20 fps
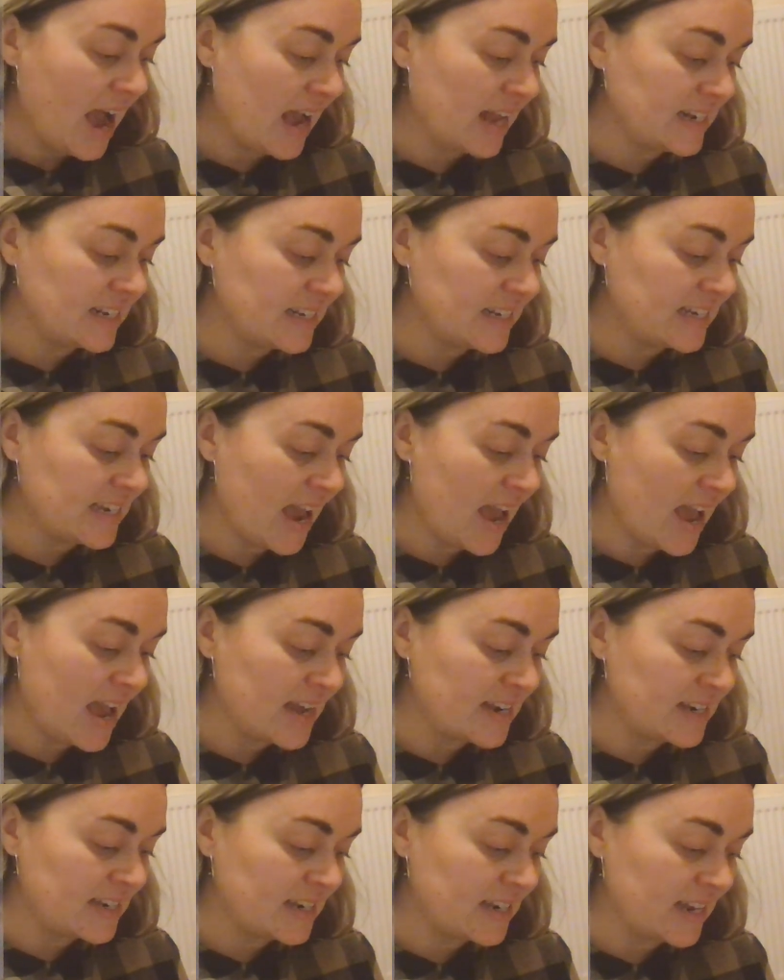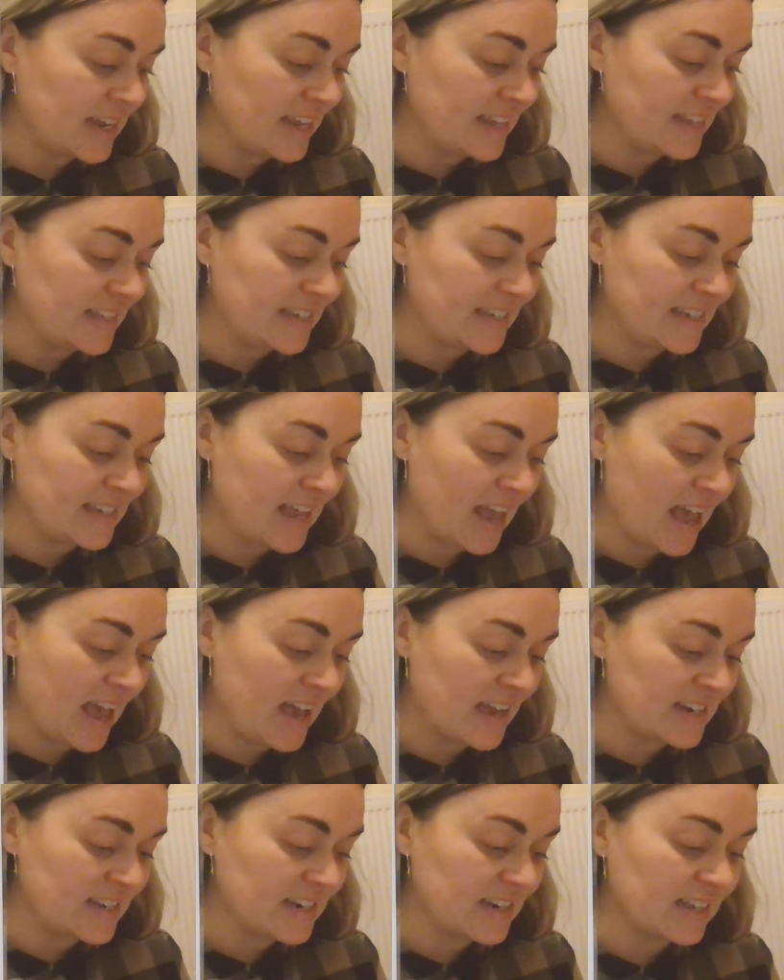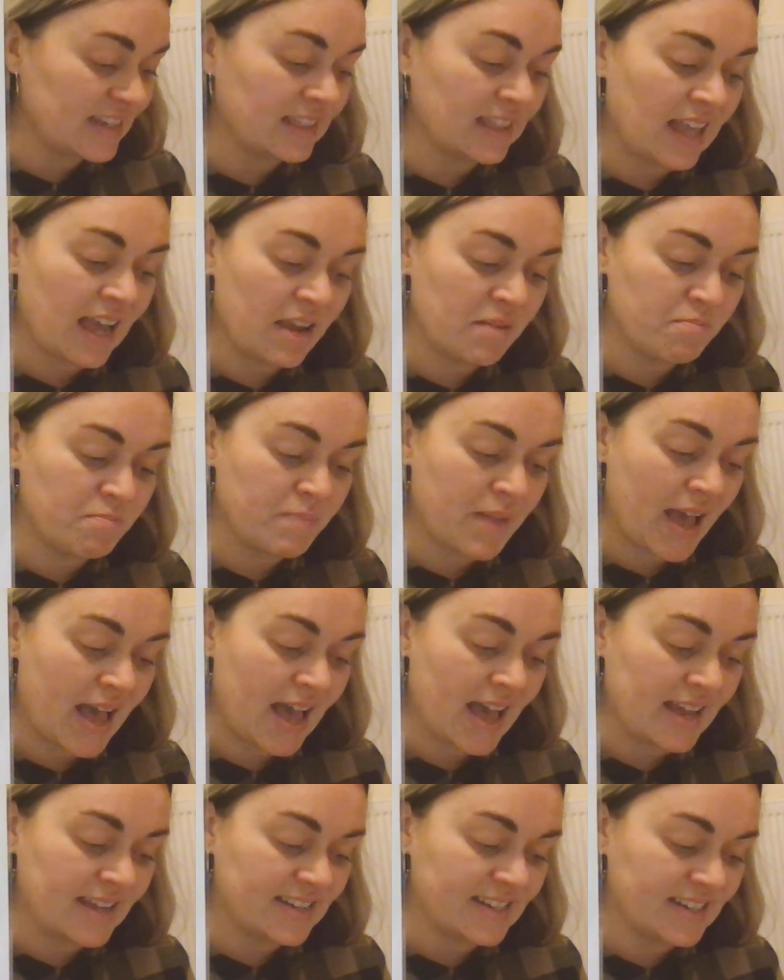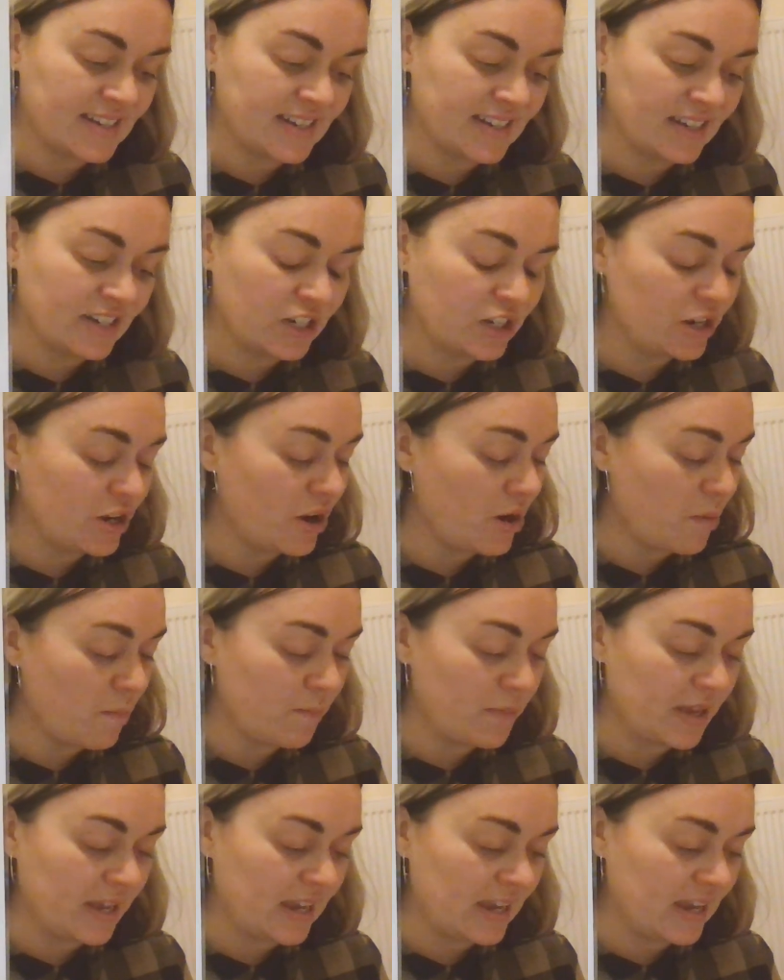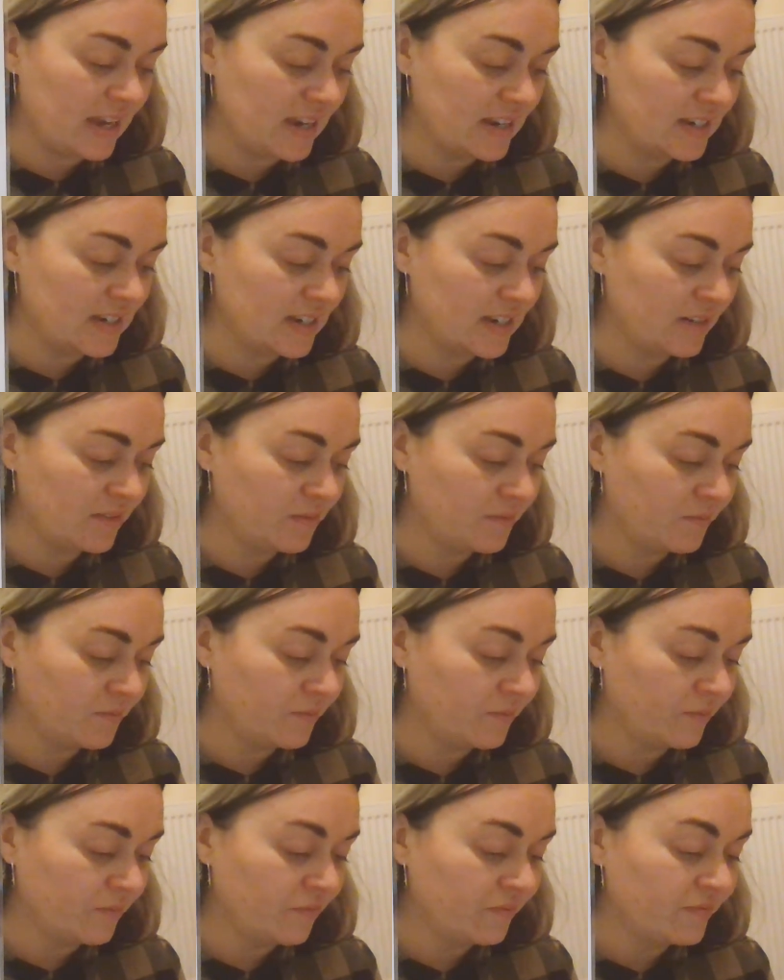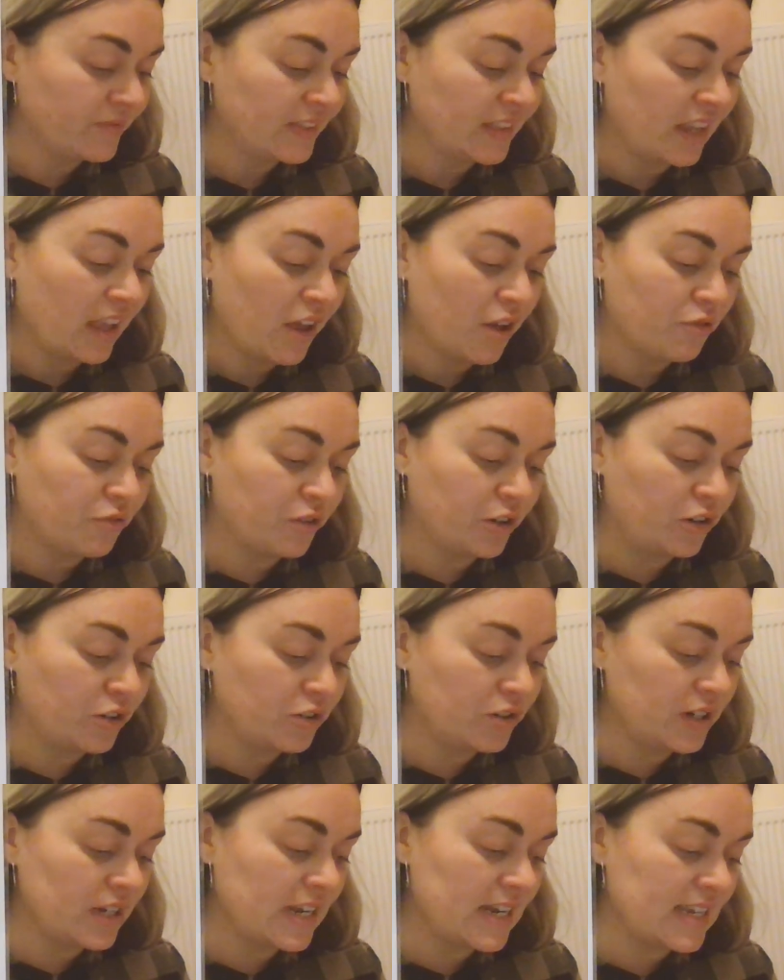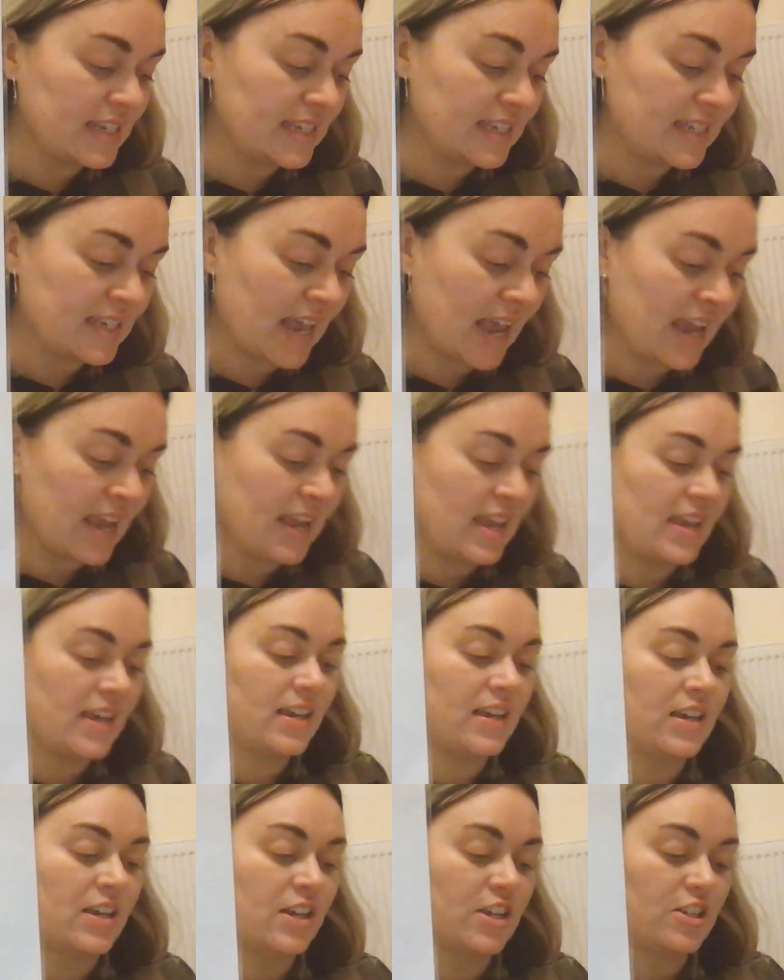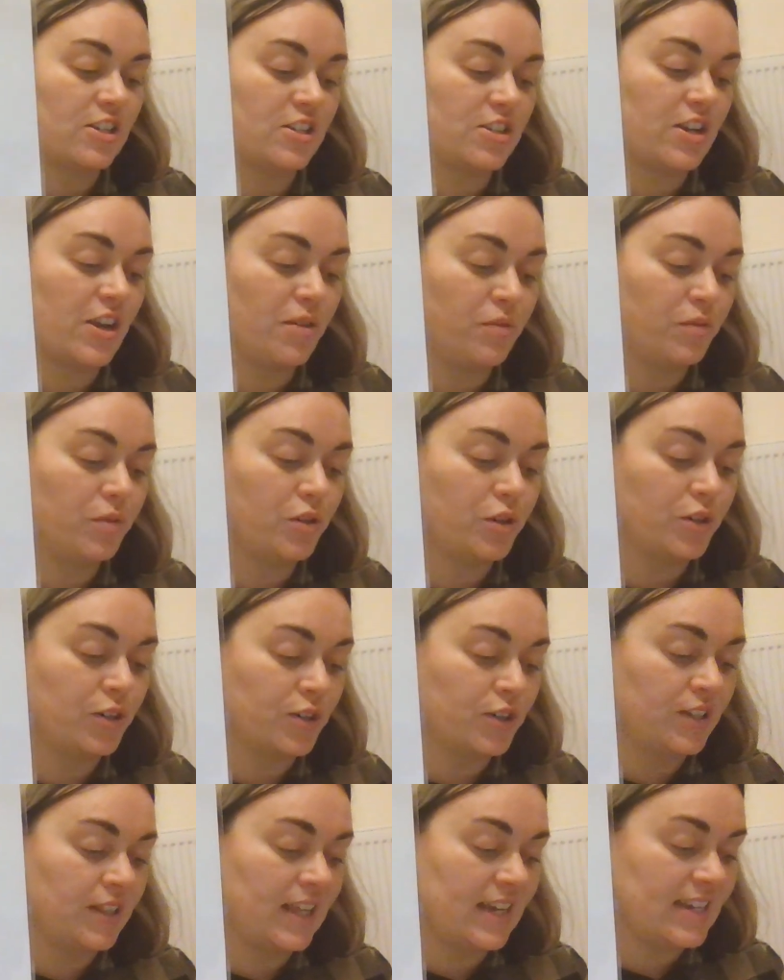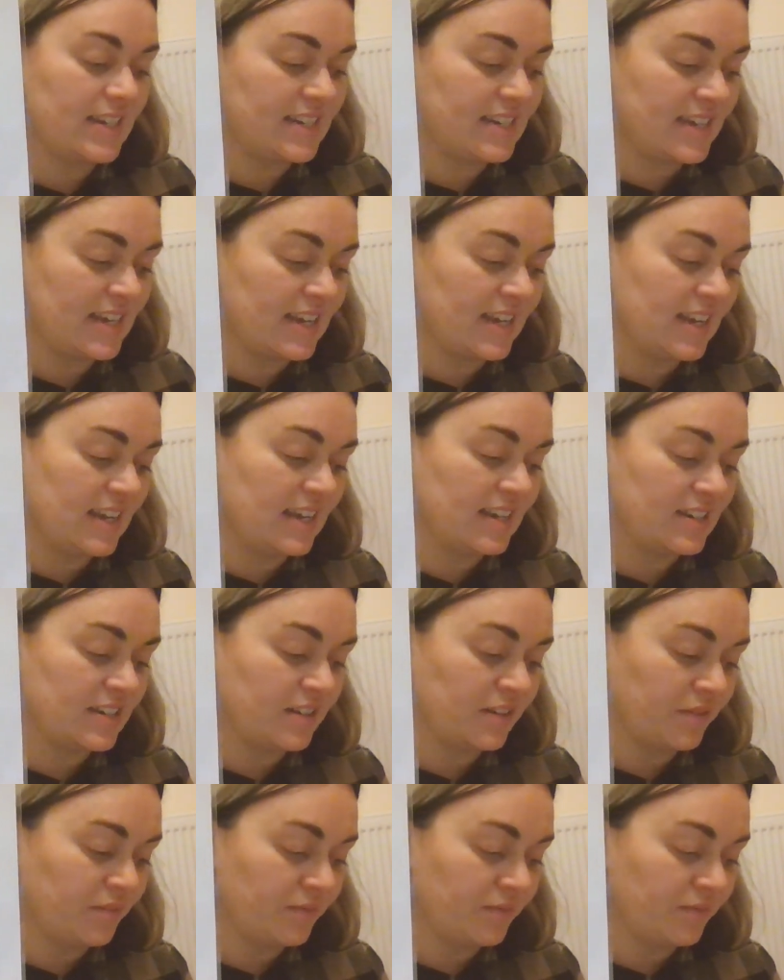And dead, it's said, like bed, not bead. For goodness sake, don't call it deed.